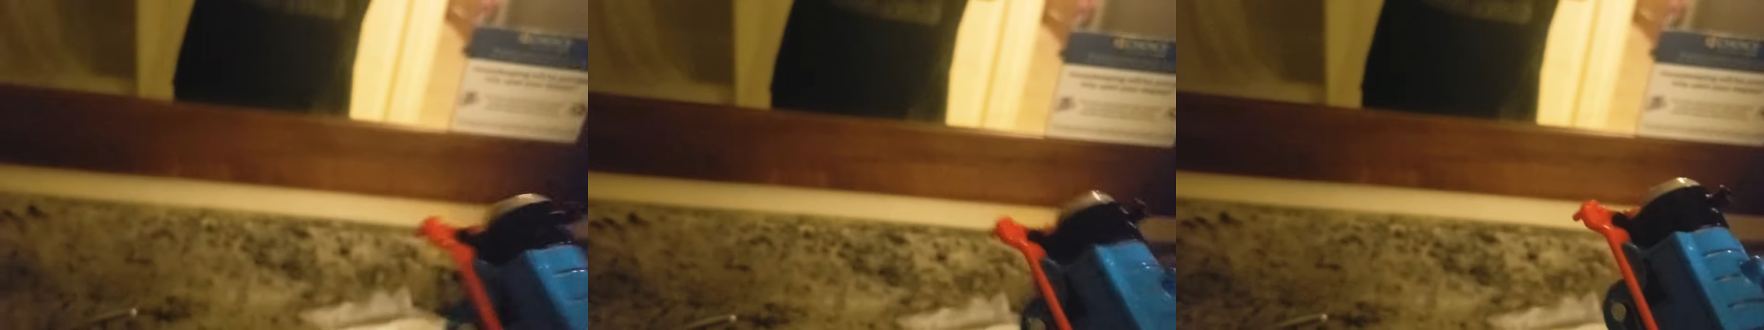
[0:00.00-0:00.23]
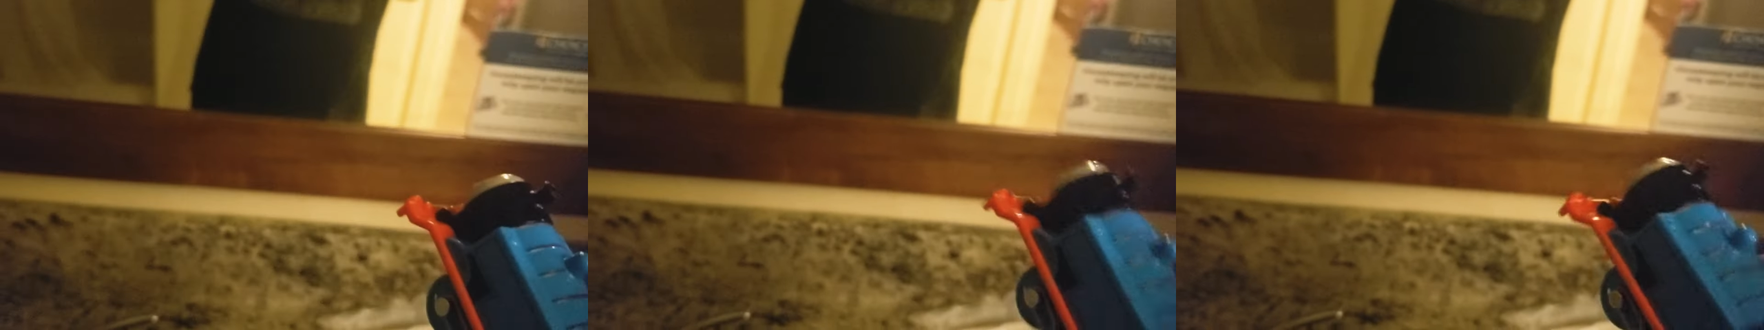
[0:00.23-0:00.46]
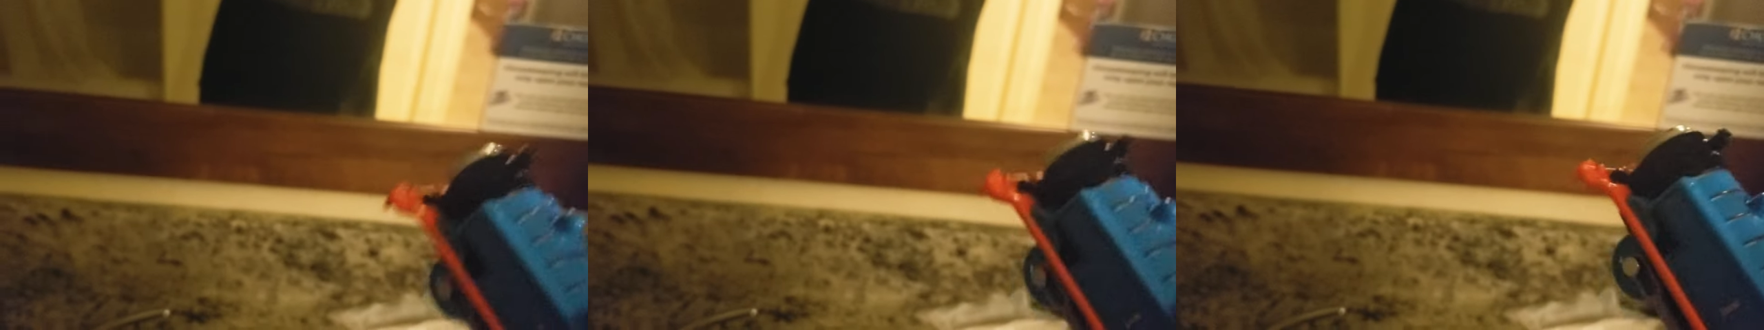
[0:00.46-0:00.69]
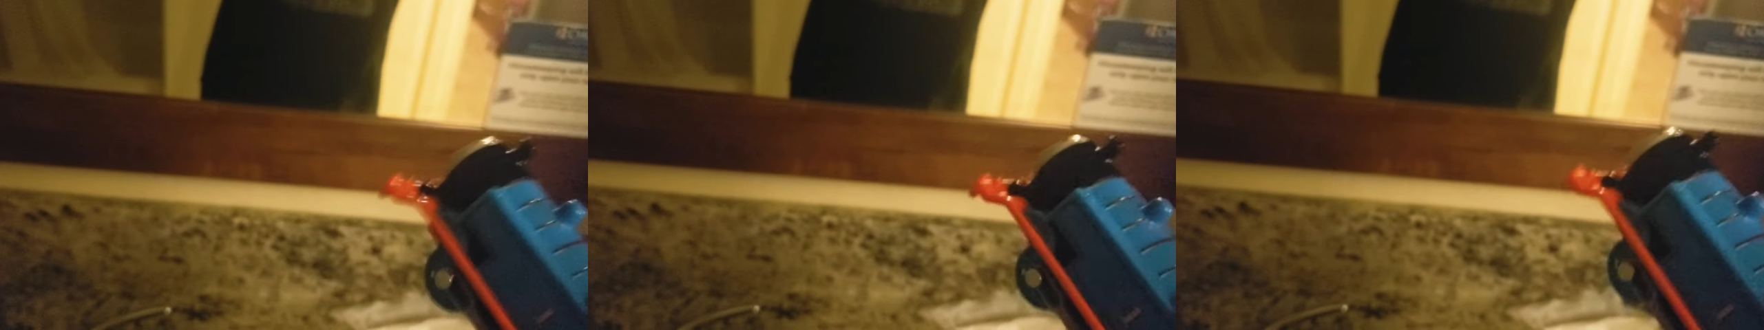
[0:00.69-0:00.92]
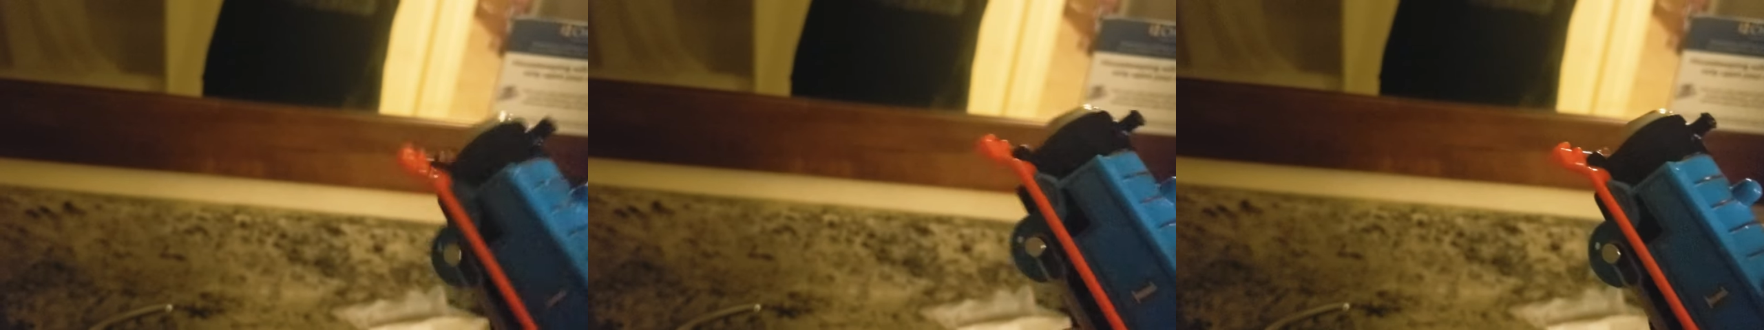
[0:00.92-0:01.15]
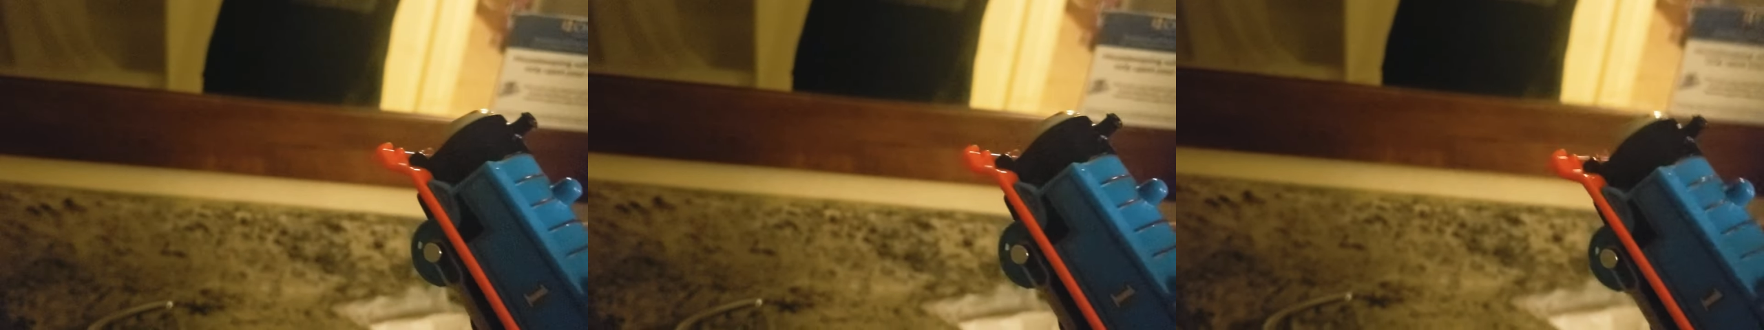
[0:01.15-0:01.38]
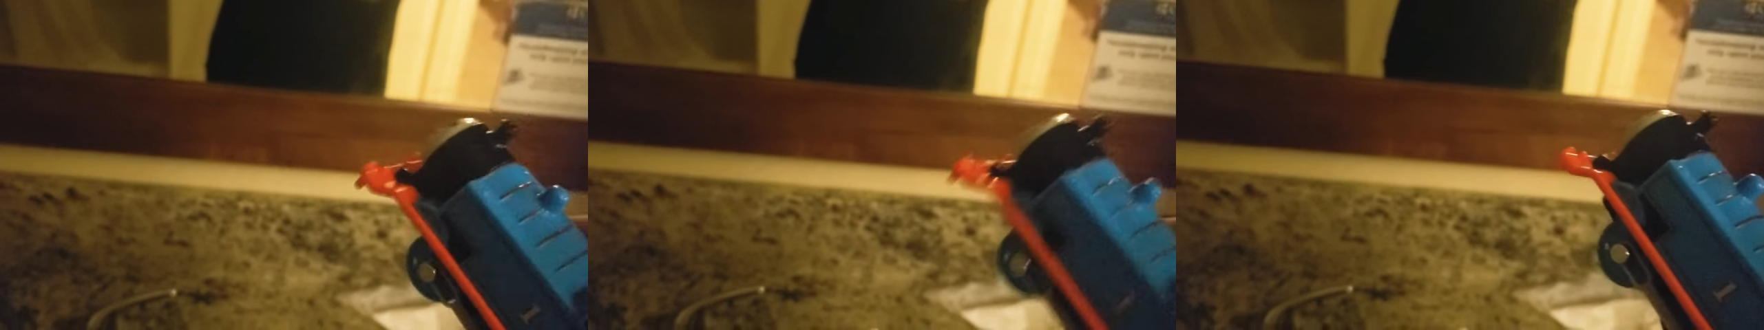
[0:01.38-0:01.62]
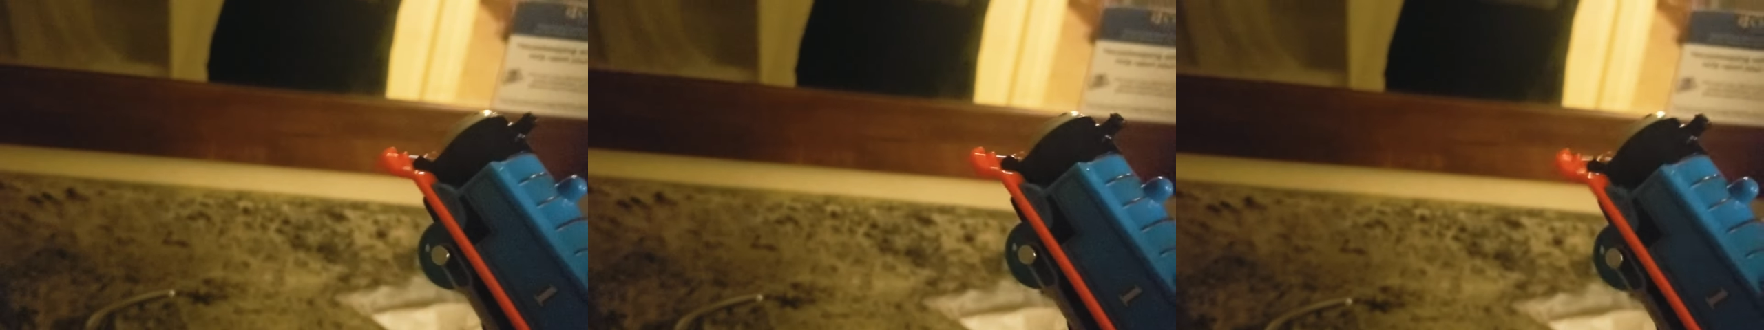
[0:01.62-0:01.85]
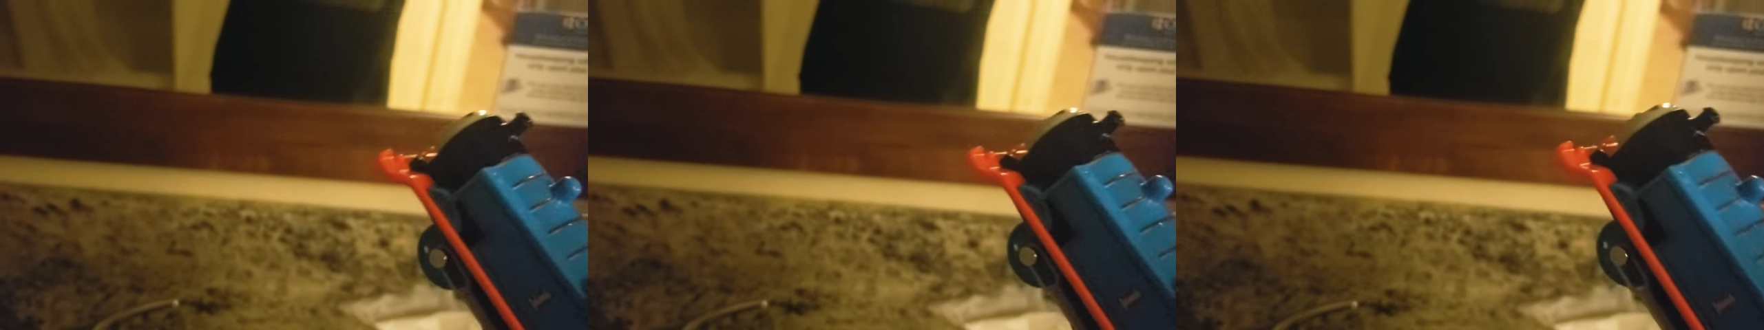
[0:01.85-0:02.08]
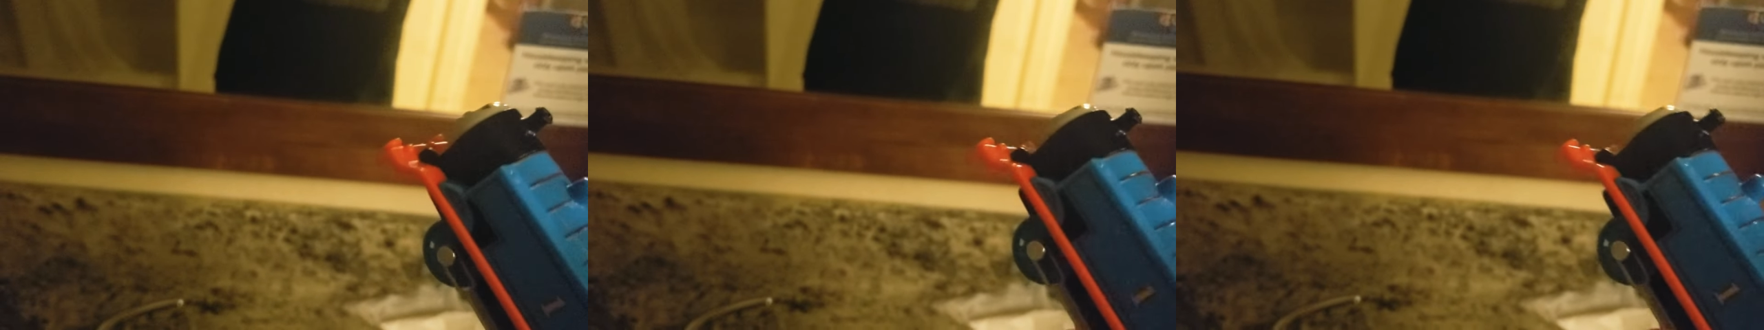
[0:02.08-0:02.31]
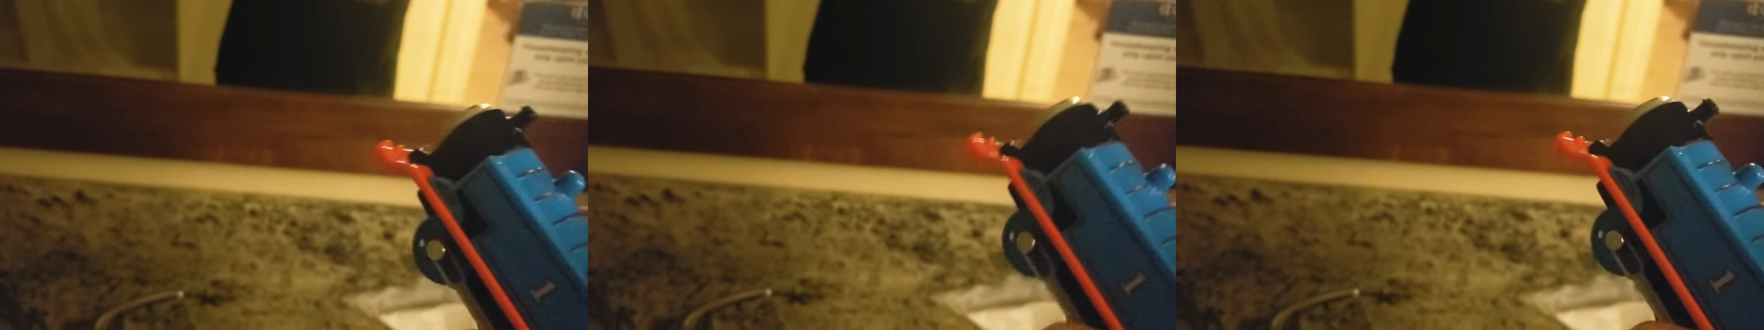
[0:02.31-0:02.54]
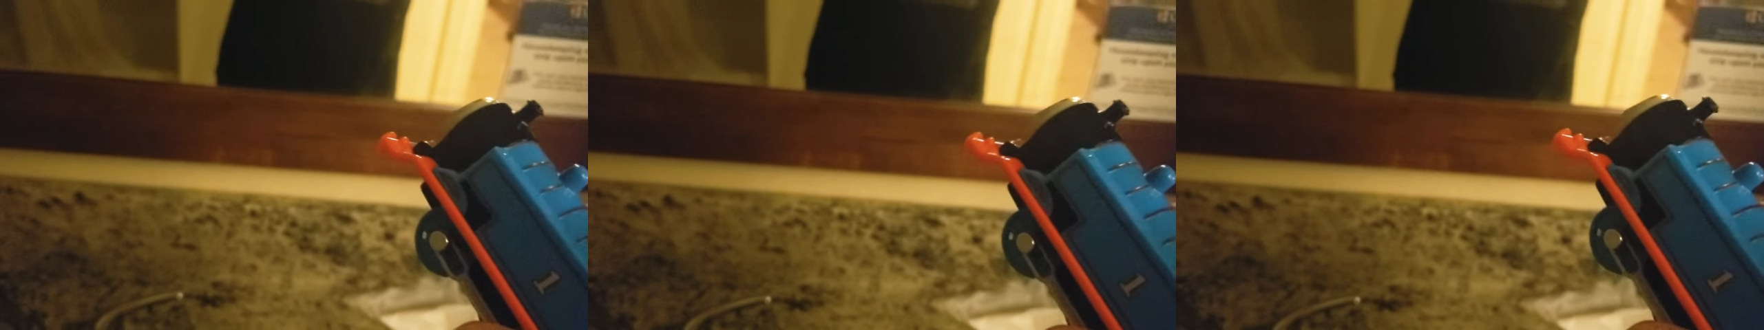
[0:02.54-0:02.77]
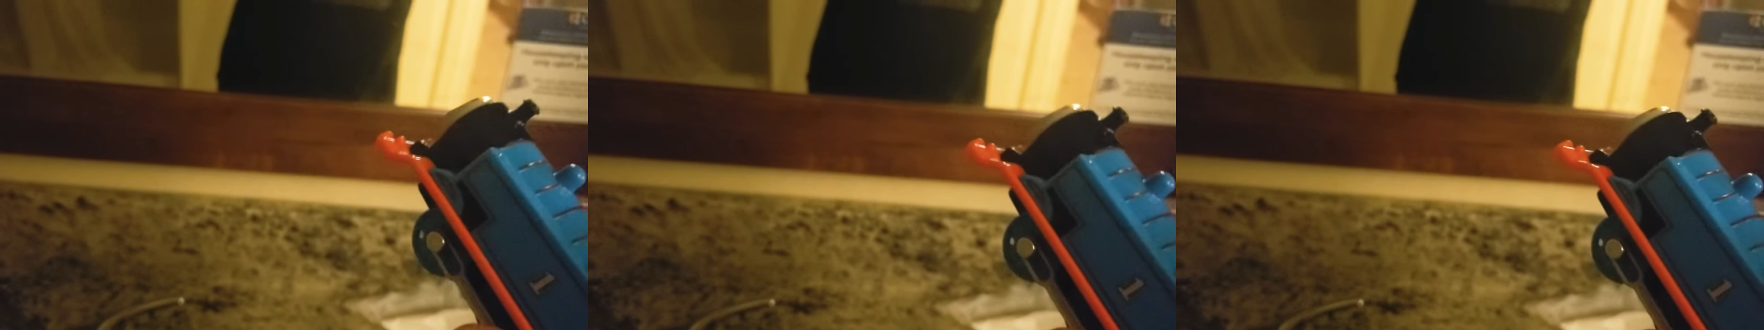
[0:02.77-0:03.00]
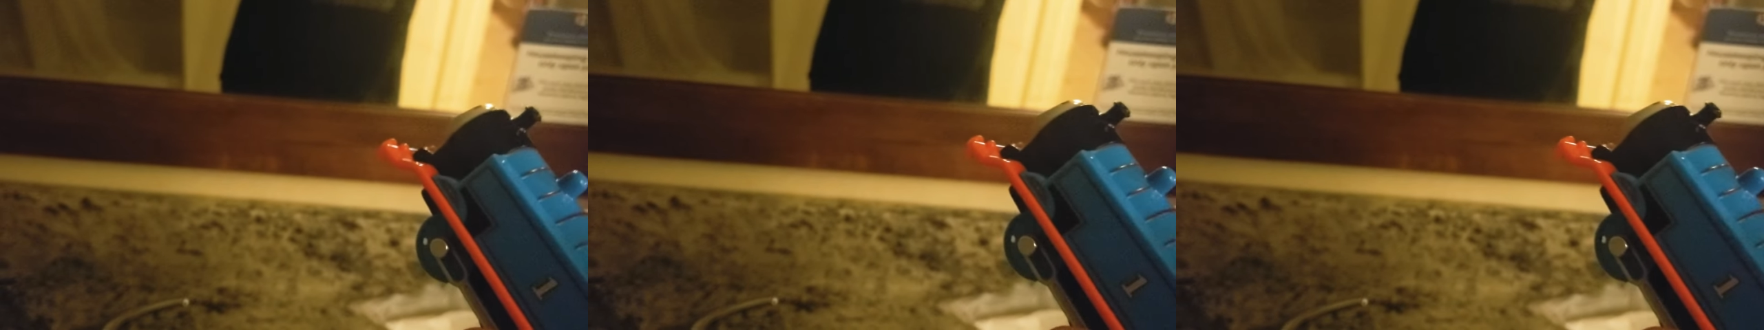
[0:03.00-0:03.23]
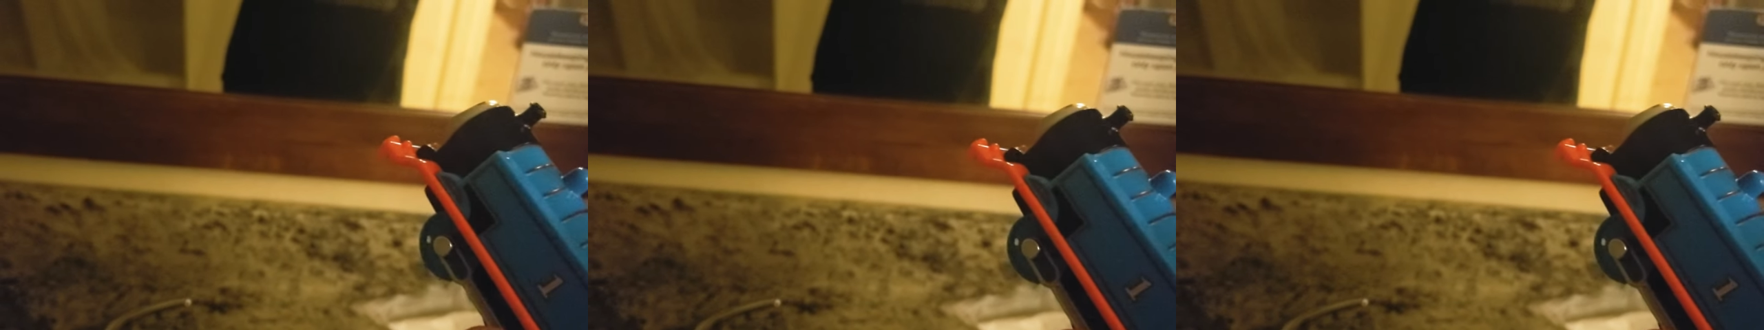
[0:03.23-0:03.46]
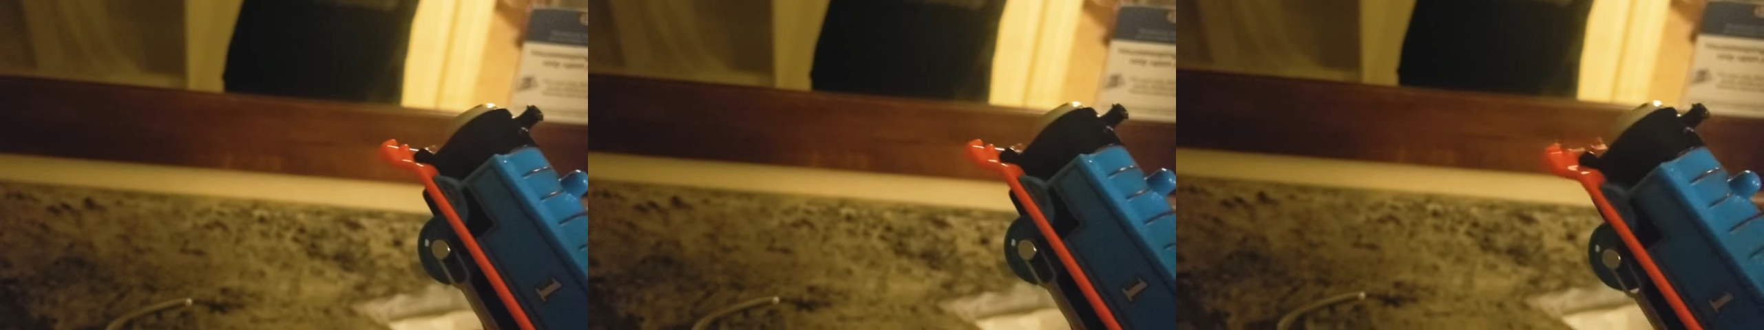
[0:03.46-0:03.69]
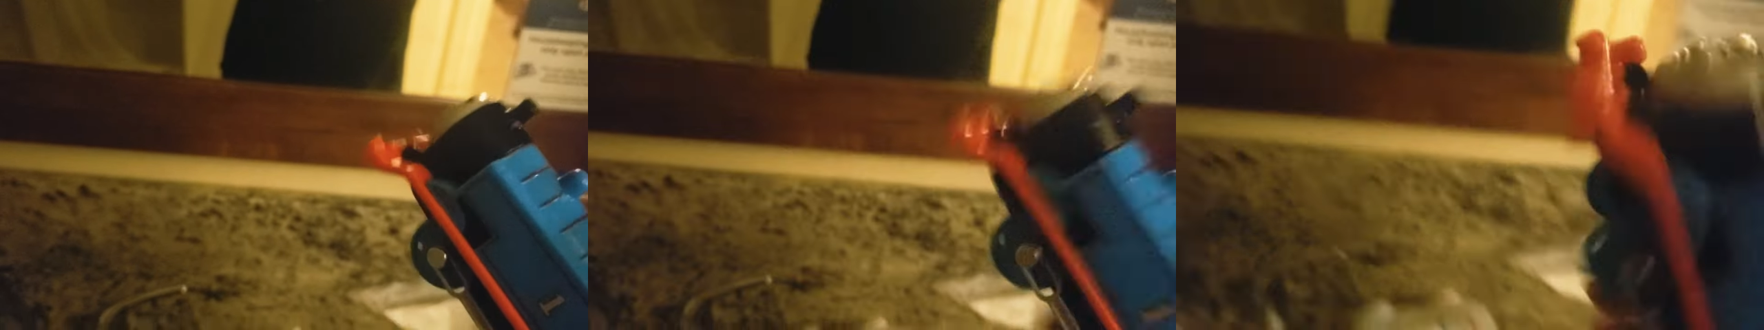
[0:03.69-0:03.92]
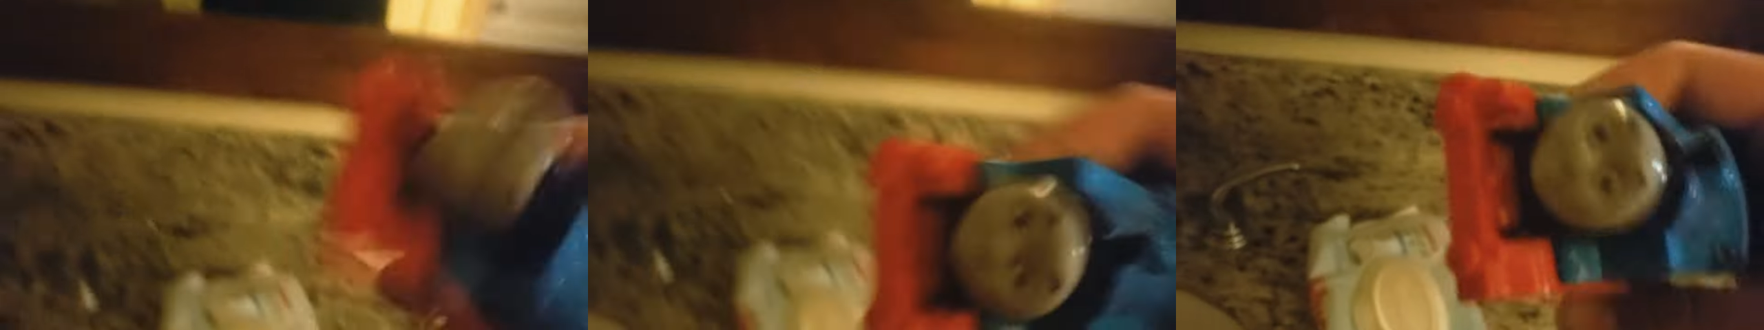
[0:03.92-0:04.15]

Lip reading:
No face is visible, so there are no lips to read.